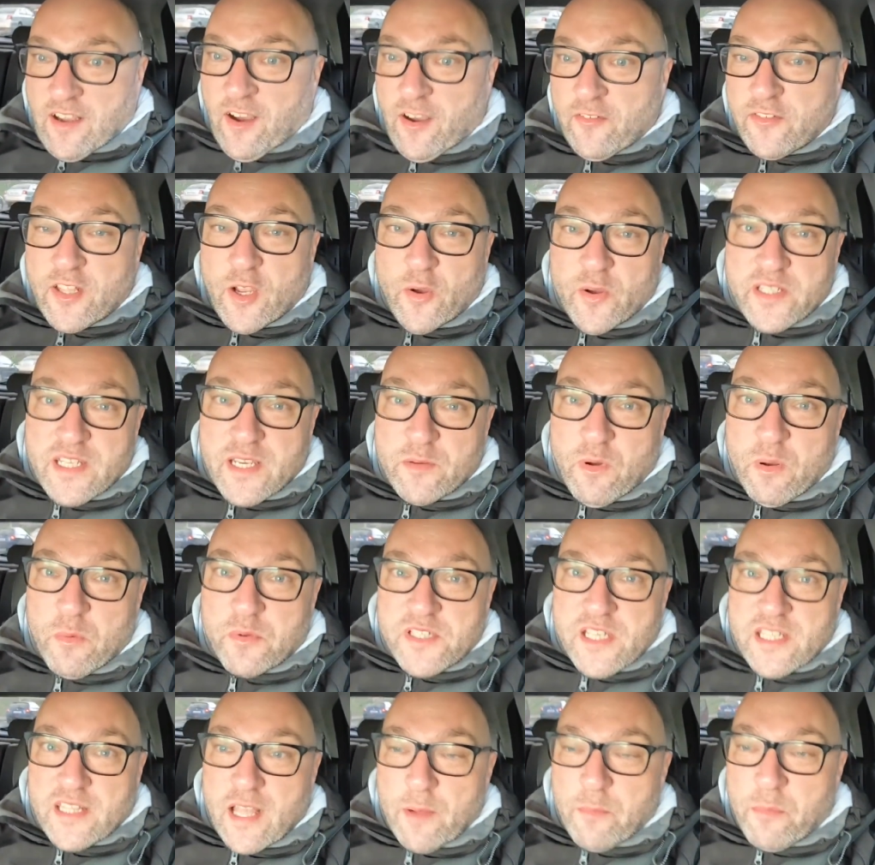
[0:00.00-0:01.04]
I've no idea what
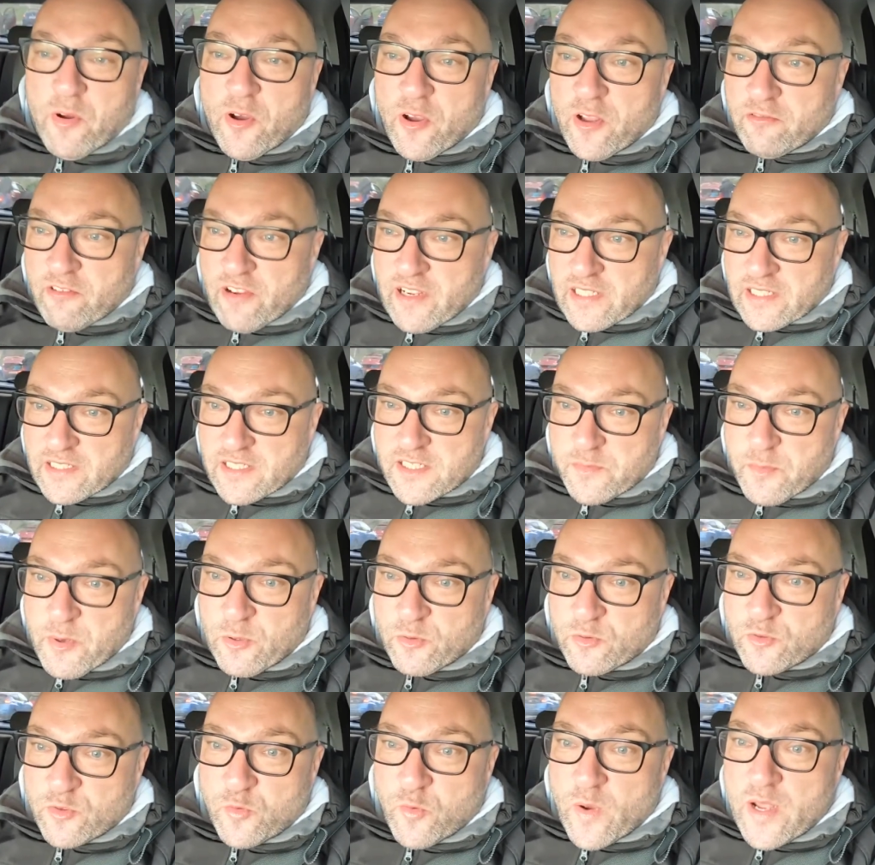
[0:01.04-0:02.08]
was in that pile really. There's
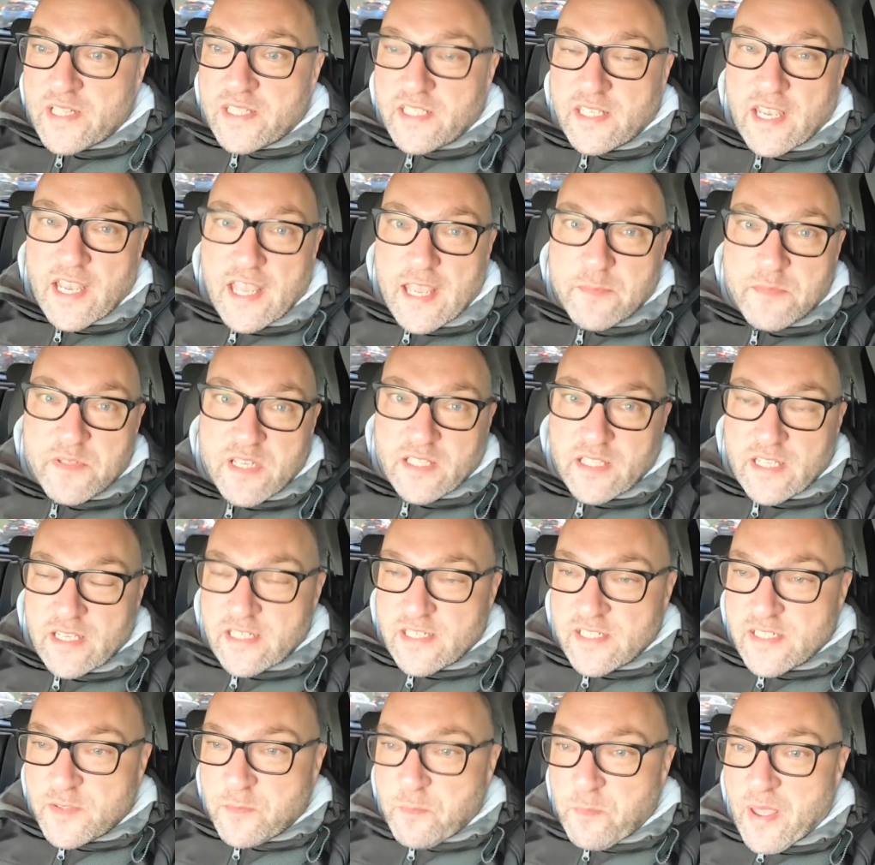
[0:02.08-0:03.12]
about twenty games at
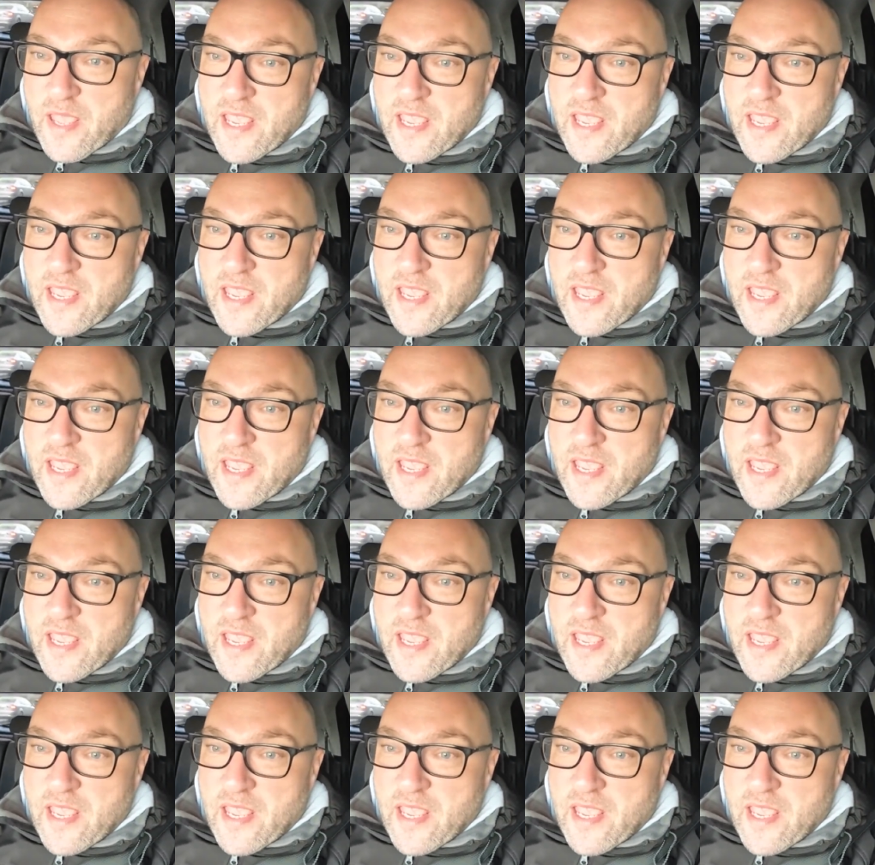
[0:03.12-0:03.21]
least.